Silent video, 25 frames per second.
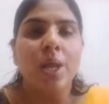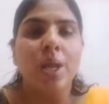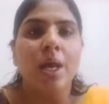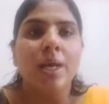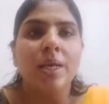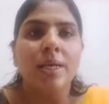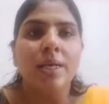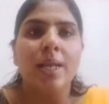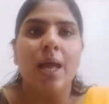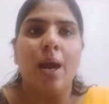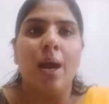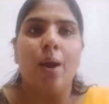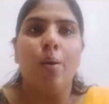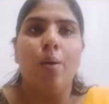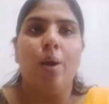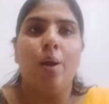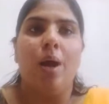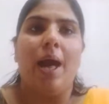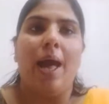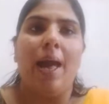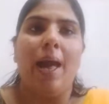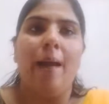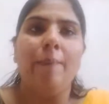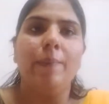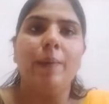Now
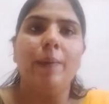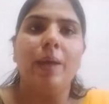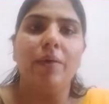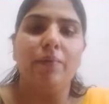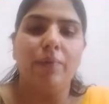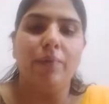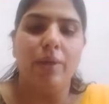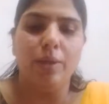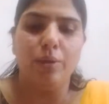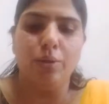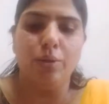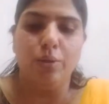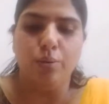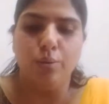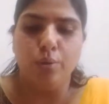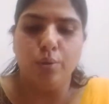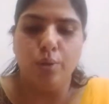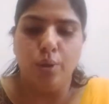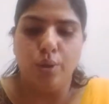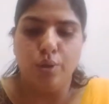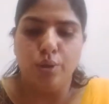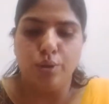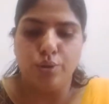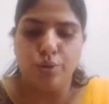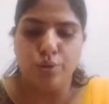I am giving you
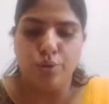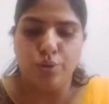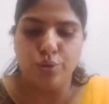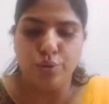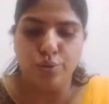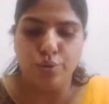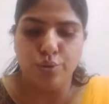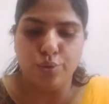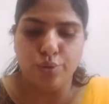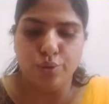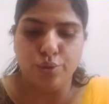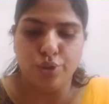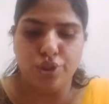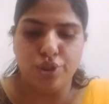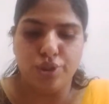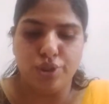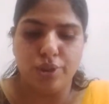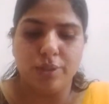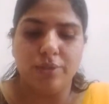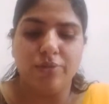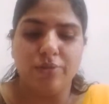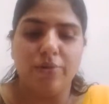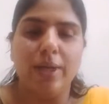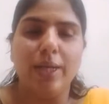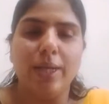
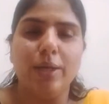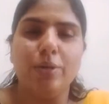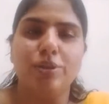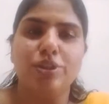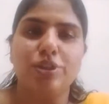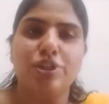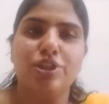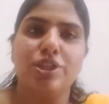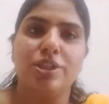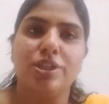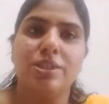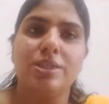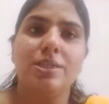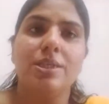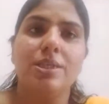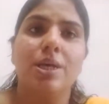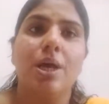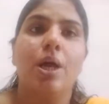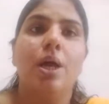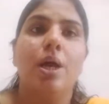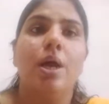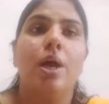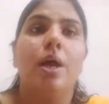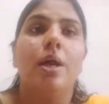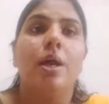three questions.
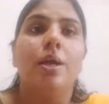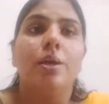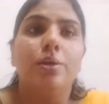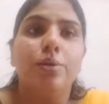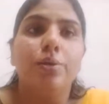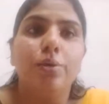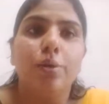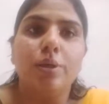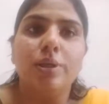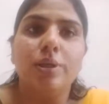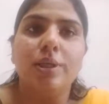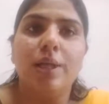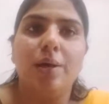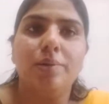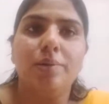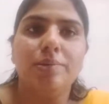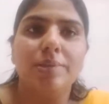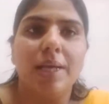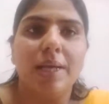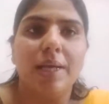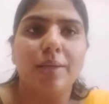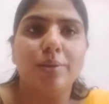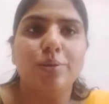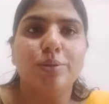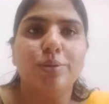Note down
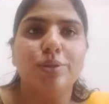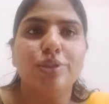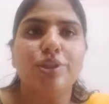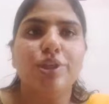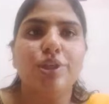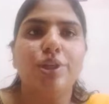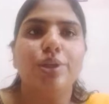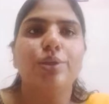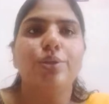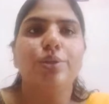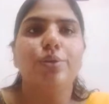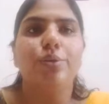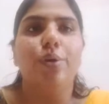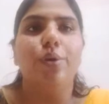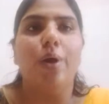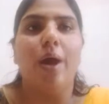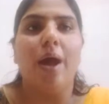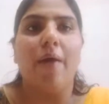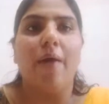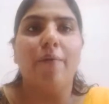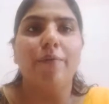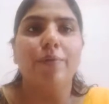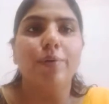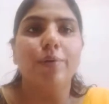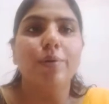that question. You
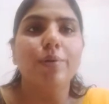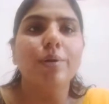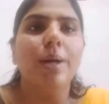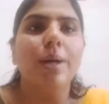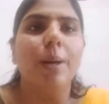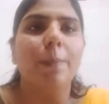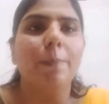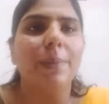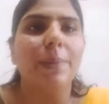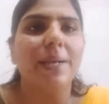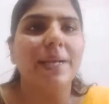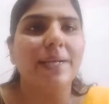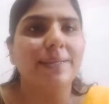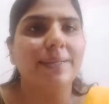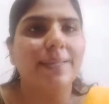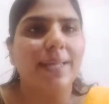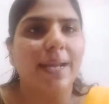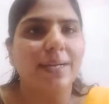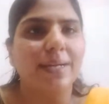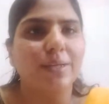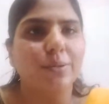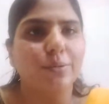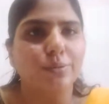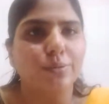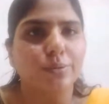have to complete
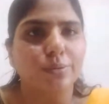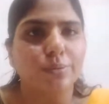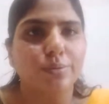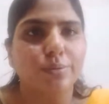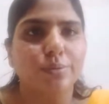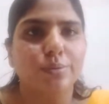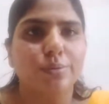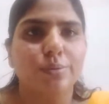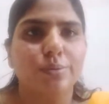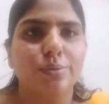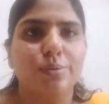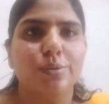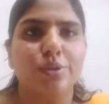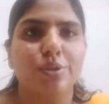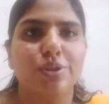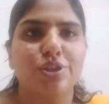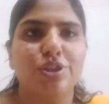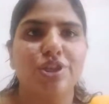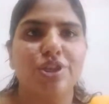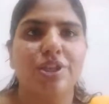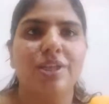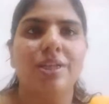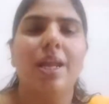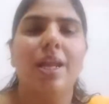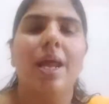that
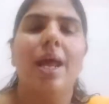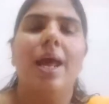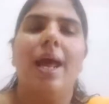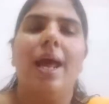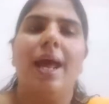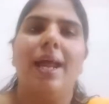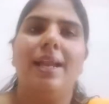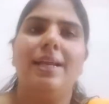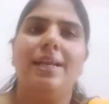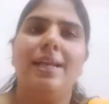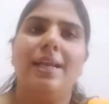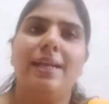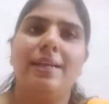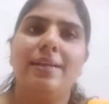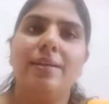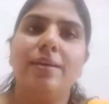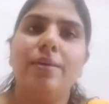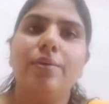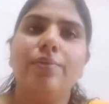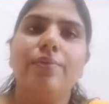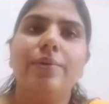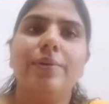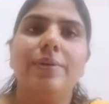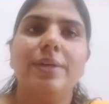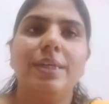question, and later
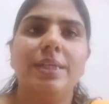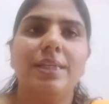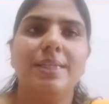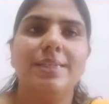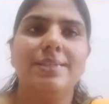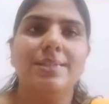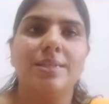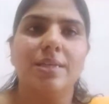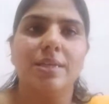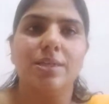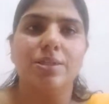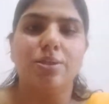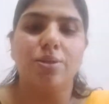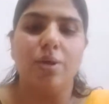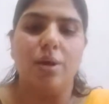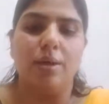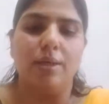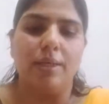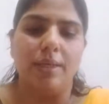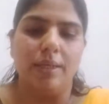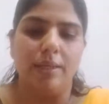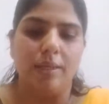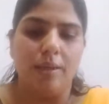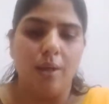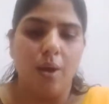we will discuss
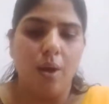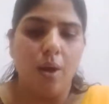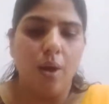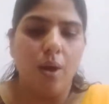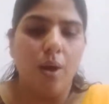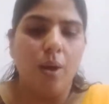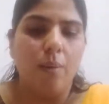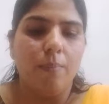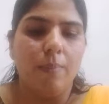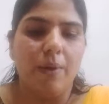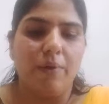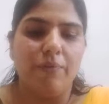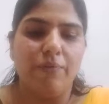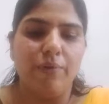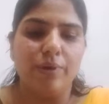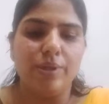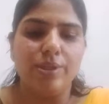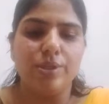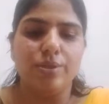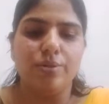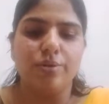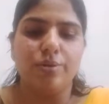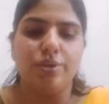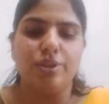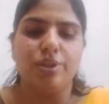on it. My
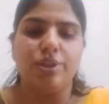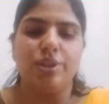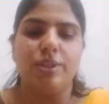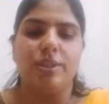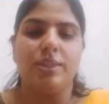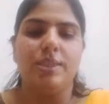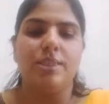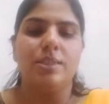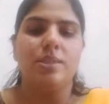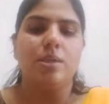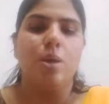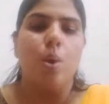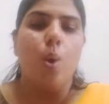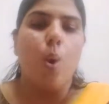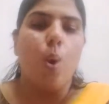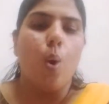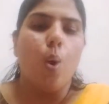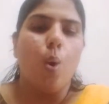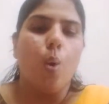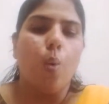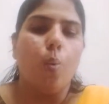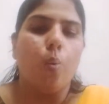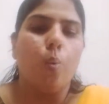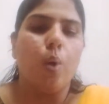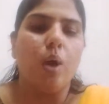first question is,
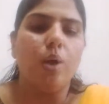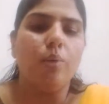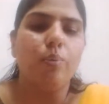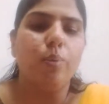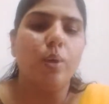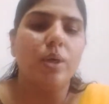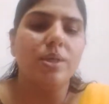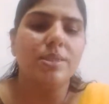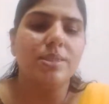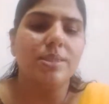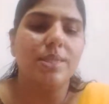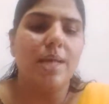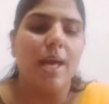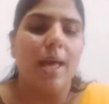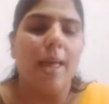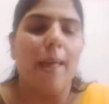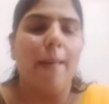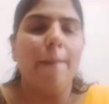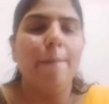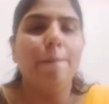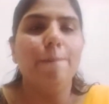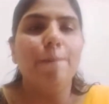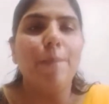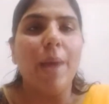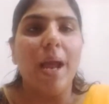what was the
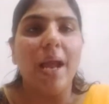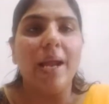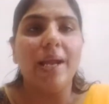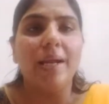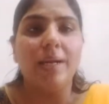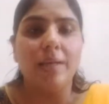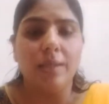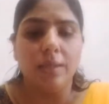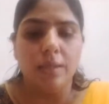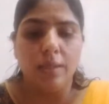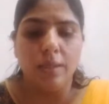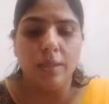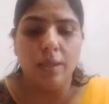impact